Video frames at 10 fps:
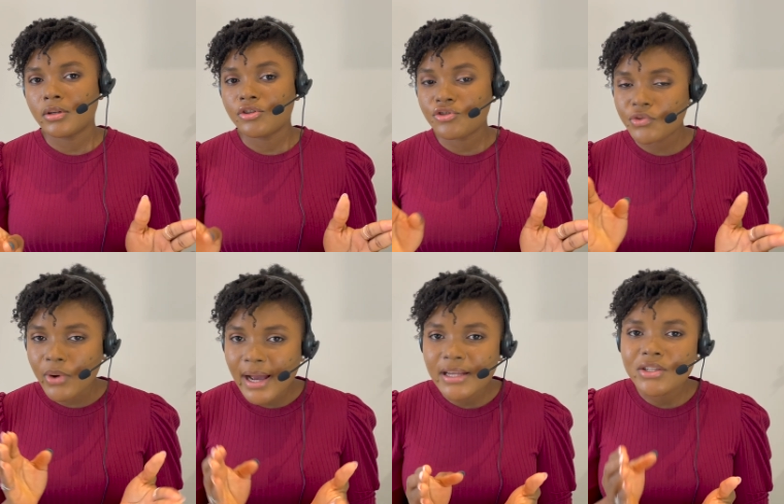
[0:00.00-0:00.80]

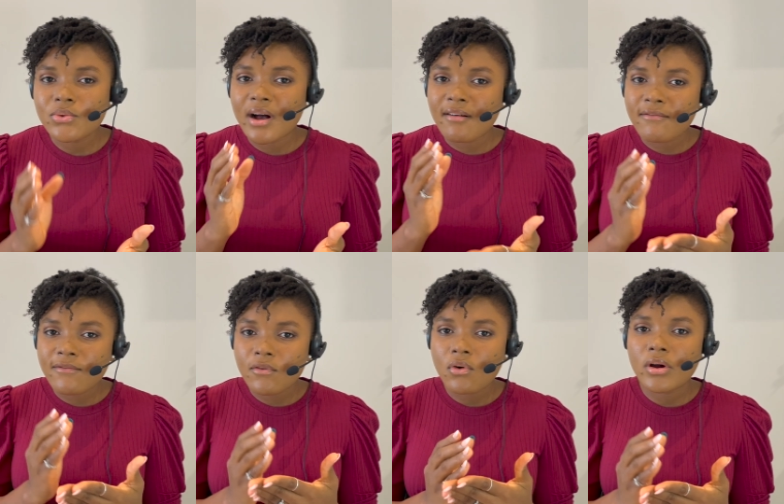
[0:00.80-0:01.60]
Try to
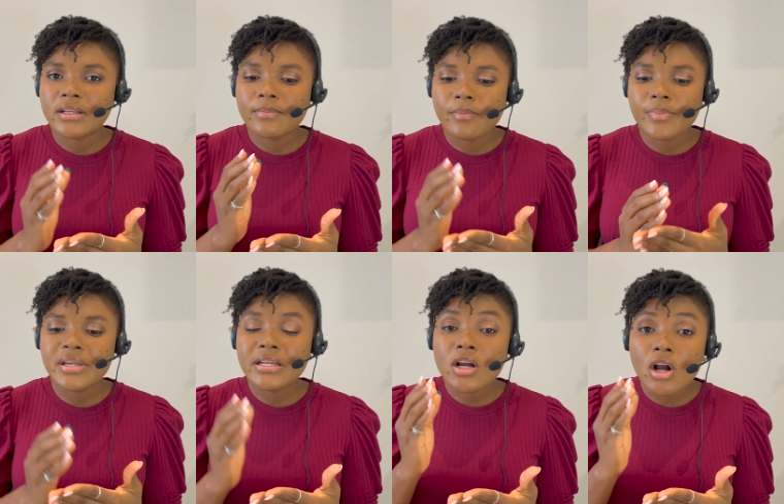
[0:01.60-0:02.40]
avoid
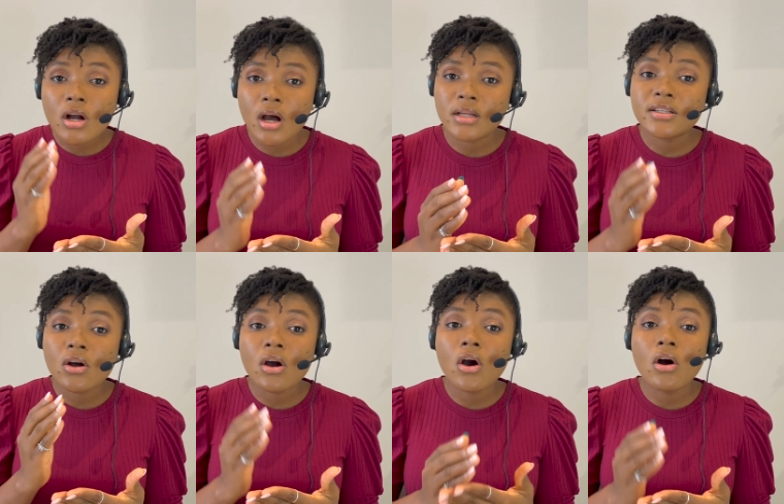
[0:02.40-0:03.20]
being cut
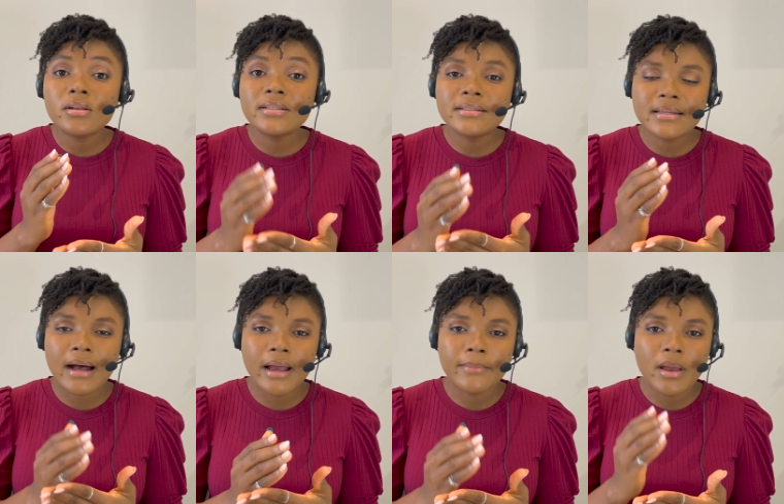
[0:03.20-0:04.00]
all the
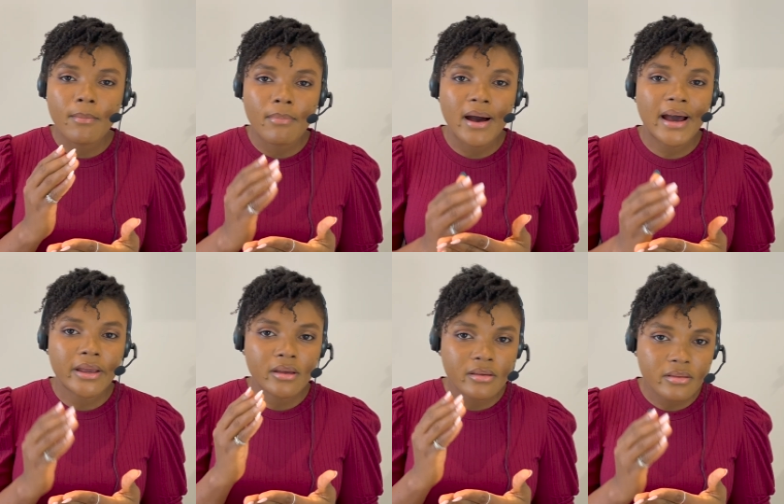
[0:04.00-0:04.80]
time by
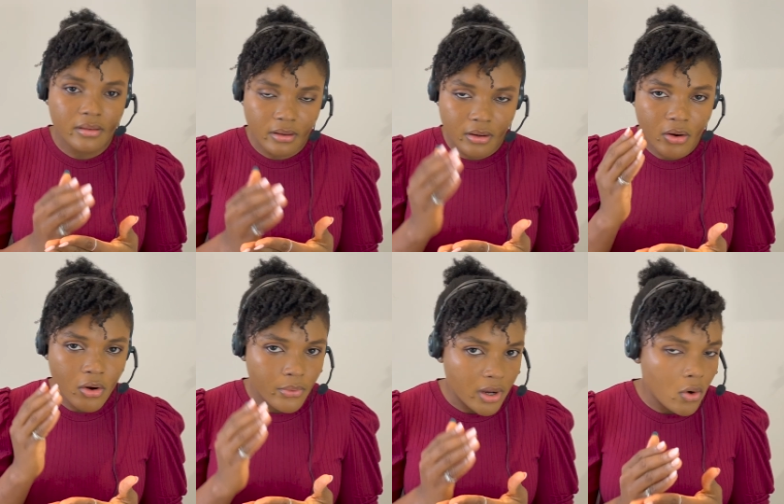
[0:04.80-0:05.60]
the
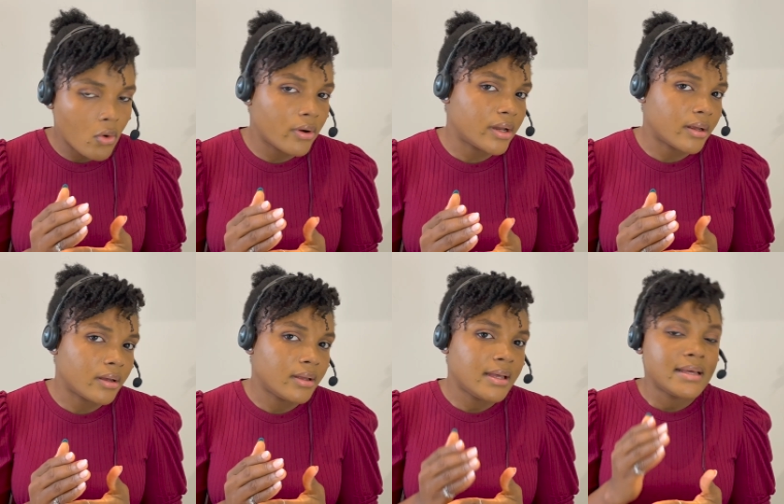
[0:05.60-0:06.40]
recorder.
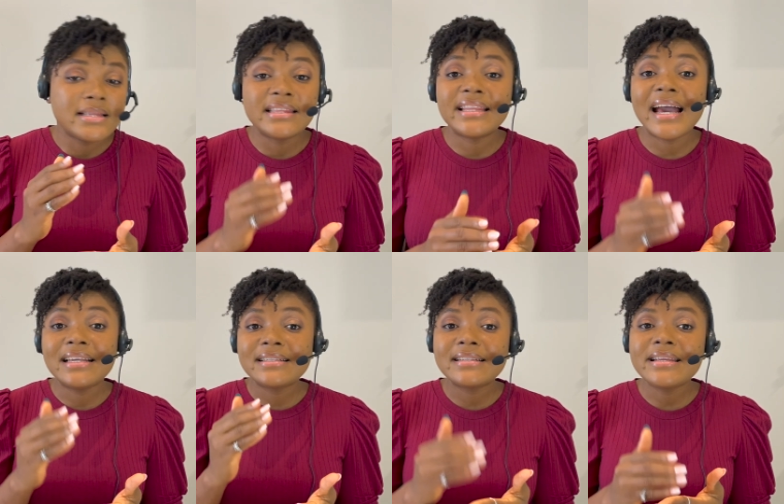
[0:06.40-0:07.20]

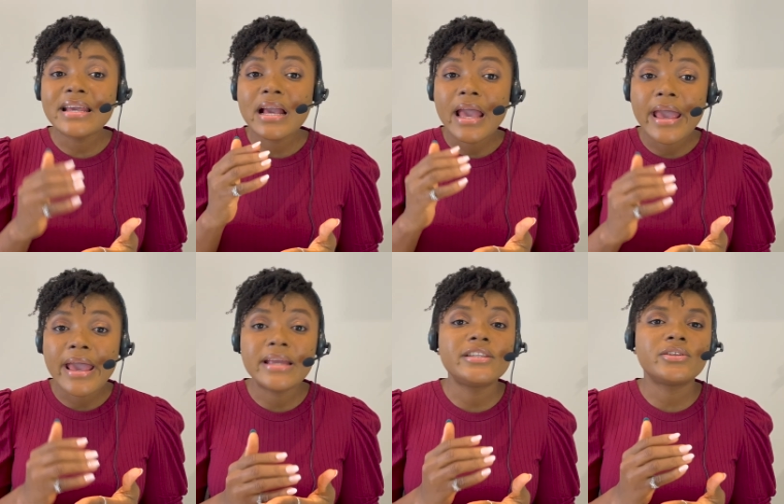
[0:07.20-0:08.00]
Nicely
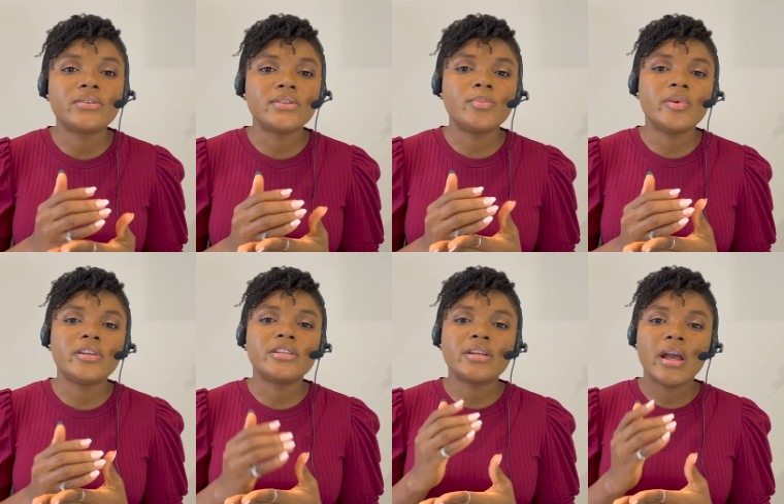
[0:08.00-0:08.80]
end your
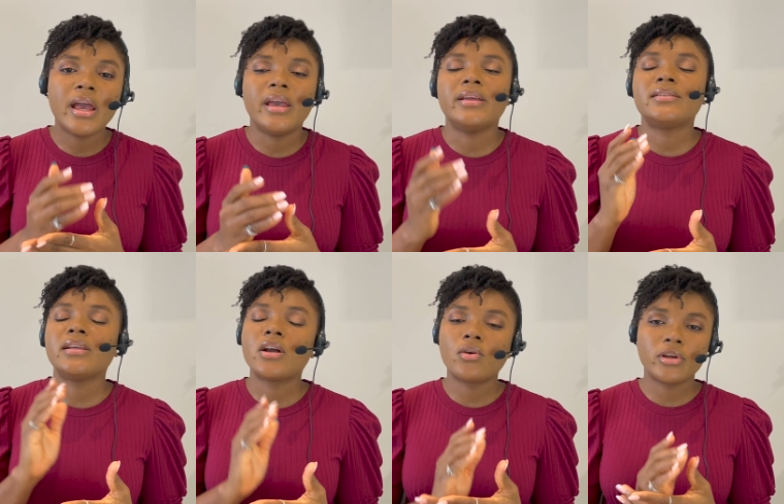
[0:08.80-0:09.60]
speech and
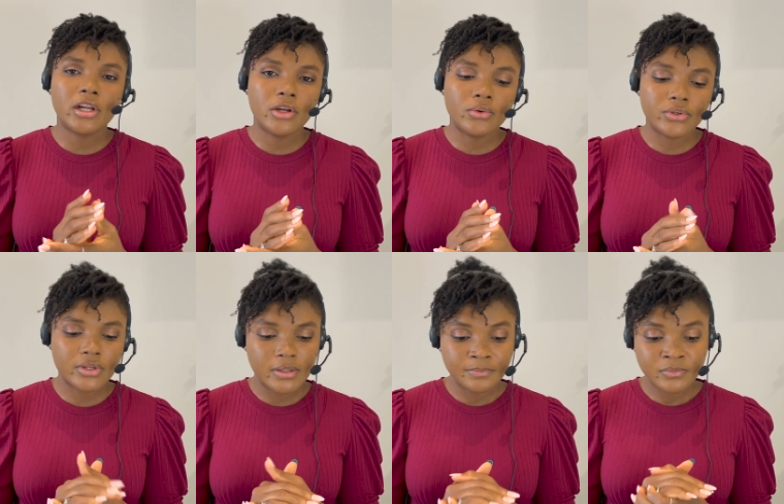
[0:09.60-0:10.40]
conclude.
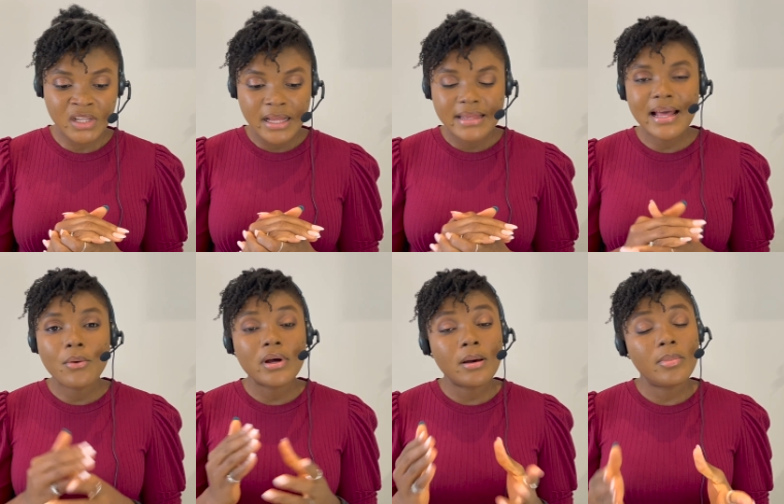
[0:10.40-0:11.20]
Now,
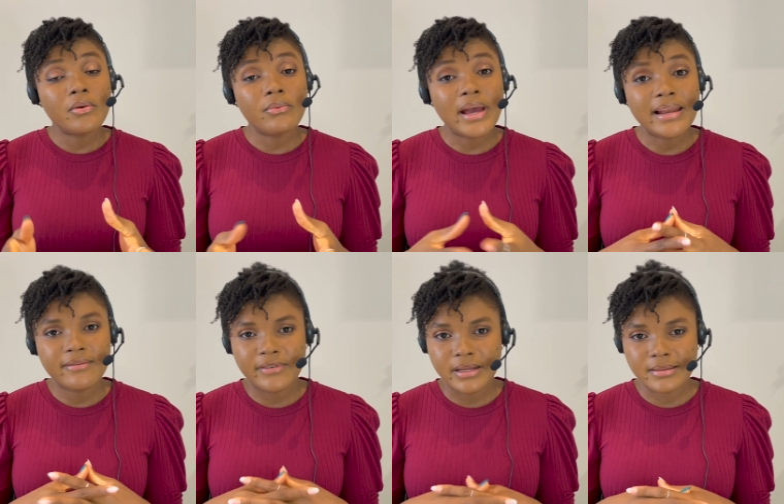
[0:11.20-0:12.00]
what about
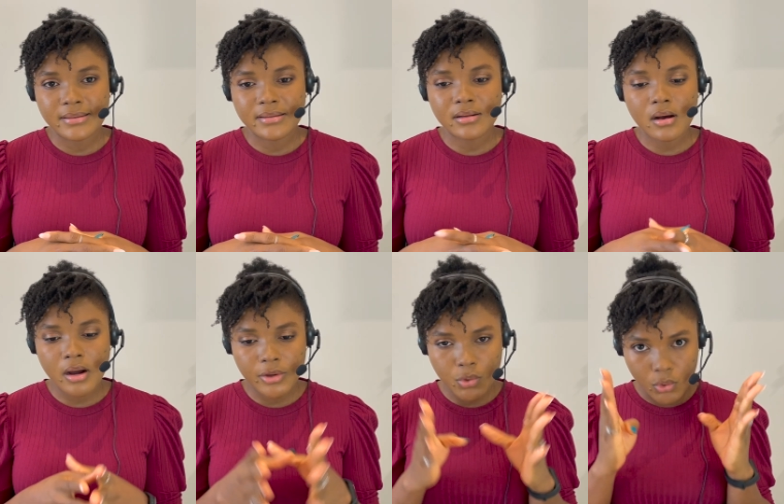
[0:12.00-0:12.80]
relevance?
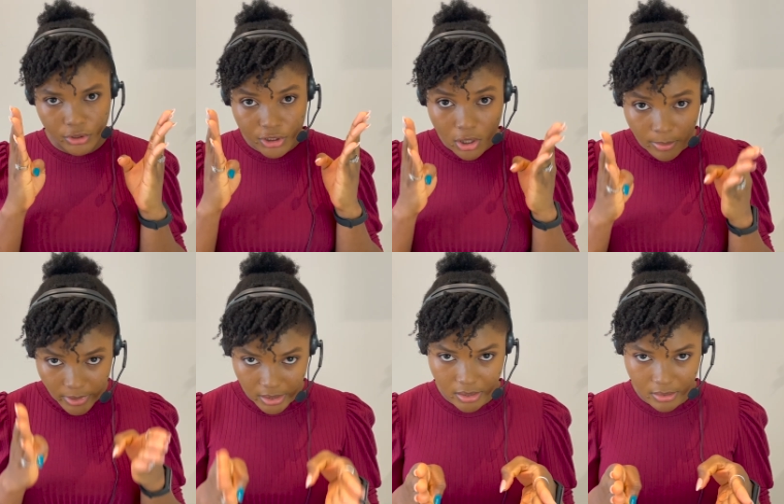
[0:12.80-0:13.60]
Are you on
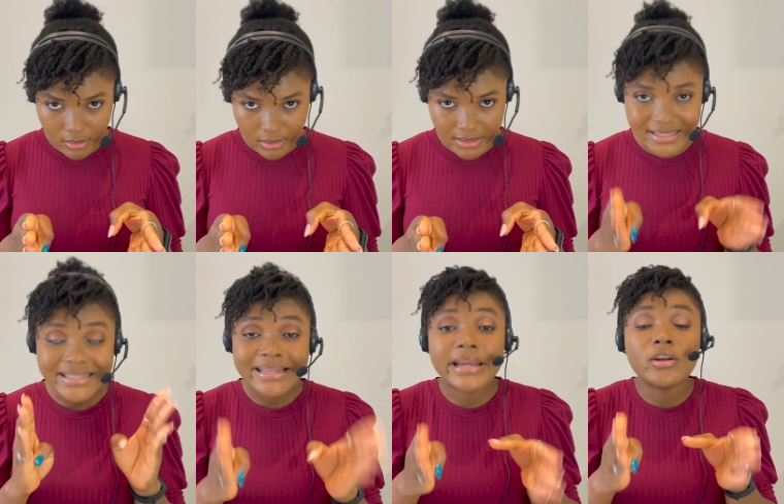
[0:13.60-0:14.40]
topic?
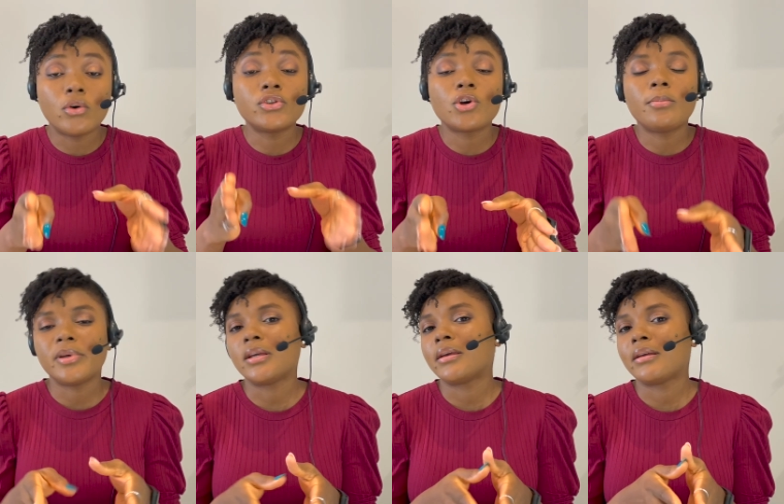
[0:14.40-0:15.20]
Staying on topic.